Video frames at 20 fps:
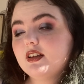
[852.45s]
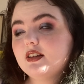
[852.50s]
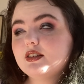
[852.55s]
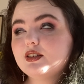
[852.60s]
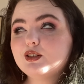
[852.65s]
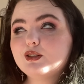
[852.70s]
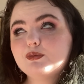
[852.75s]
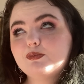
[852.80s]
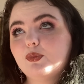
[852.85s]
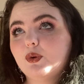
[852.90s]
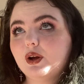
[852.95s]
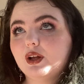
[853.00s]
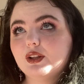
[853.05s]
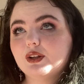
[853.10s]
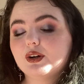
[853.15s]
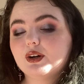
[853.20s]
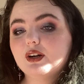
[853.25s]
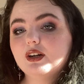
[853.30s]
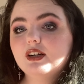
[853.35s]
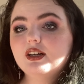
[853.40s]

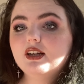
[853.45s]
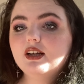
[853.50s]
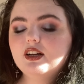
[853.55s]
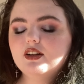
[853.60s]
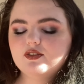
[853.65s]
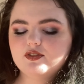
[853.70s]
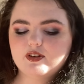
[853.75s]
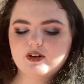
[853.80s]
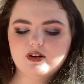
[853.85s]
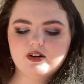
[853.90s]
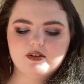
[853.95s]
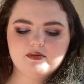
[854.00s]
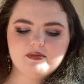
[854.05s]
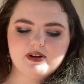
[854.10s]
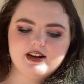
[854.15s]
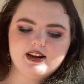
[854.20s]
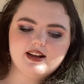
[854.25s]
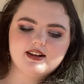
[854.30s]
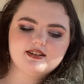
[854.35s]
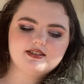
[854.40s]
Spoiler for
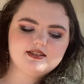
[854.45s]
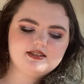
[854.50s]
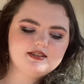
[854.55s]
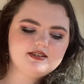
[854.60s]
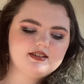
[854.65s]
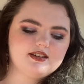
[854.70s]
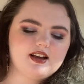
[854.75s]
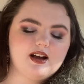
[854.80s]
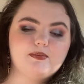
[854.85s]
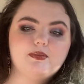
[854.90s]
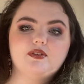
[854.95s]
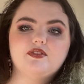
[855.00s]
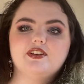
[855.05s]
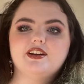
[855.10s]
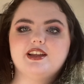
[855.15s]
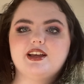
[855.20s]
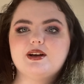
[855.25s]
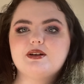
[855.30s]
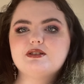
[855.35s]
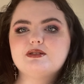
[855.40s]
my next couple
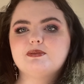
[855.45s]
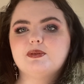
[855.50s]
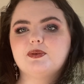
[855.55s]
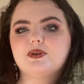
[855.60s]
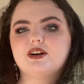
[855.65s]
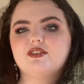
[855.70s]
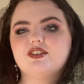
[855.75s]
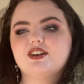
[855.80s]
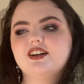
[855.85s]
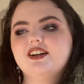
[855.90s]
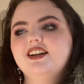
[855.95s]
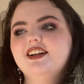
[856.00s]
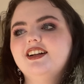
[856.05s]
videos, but whatever.